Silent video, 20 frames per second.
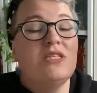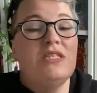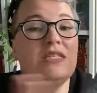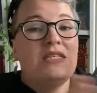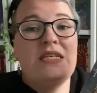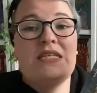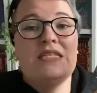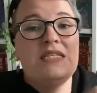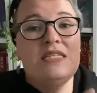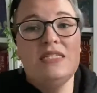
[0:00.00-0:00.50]
So
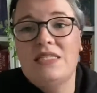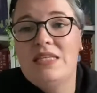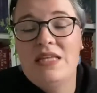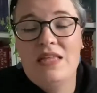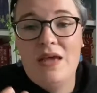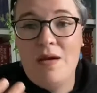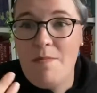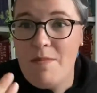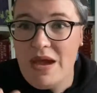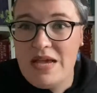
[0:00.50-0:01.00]
this is still
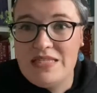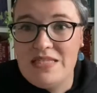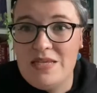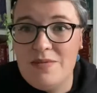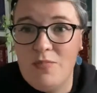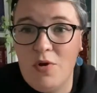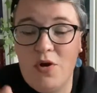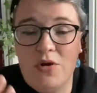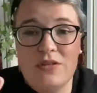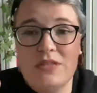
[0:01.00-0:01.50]
a messy
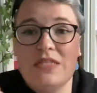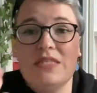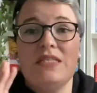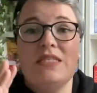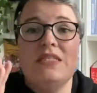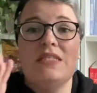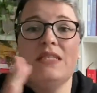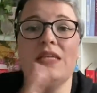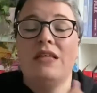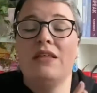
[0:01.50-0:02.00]
book. This
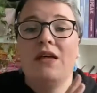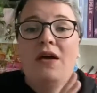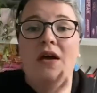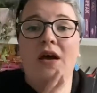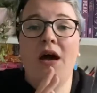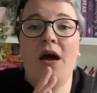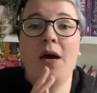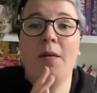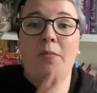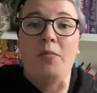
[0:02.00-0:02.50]
is still
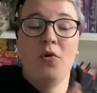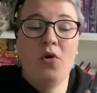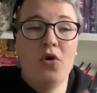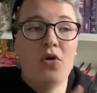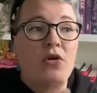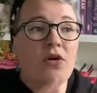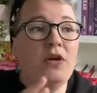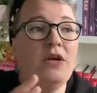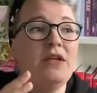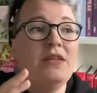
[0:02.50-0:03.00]
a
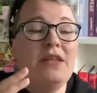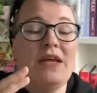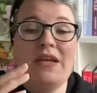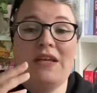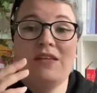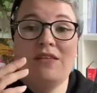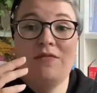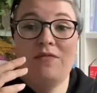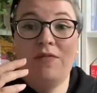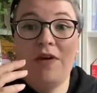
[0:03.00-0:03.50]
book that
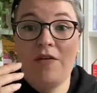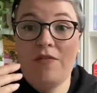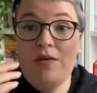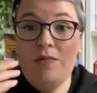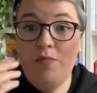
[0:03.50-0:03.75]
is very